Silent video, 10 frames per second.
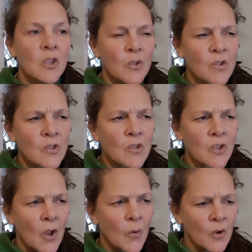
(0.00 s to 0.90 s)

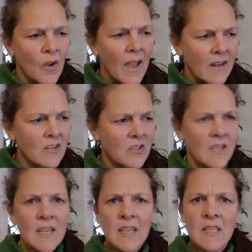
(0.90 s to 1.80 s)
your
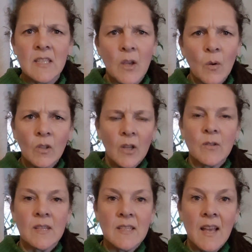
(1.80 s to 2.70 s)
energy is so
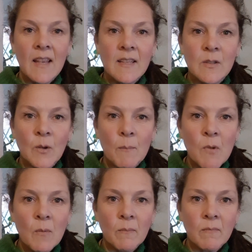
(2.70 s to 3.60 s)
closely tied to your
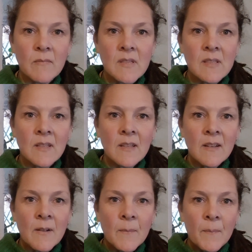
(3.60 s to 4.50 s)
mum's
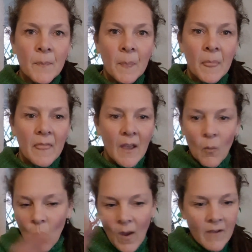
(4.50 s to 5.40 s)
that
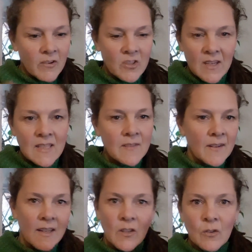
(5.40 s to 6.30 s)
whatever she's
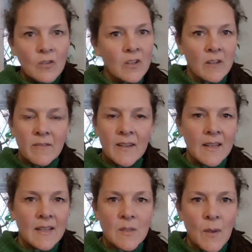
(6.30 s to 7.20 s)
feeling, you're going to
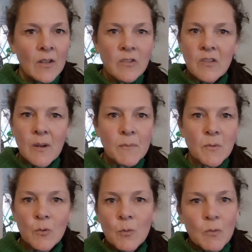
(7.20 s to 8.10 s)
feel it as well. You're just going to
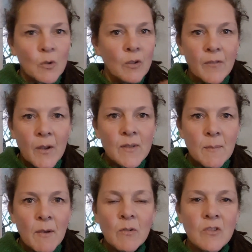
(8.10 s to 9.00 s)
absorb all of those
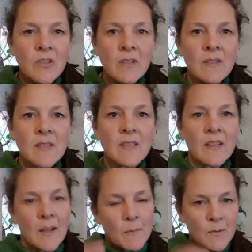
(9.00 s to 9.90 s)
emotions
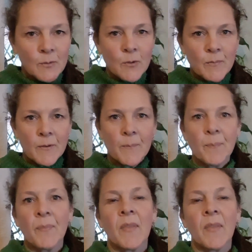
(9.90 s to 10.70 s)
and absorb them.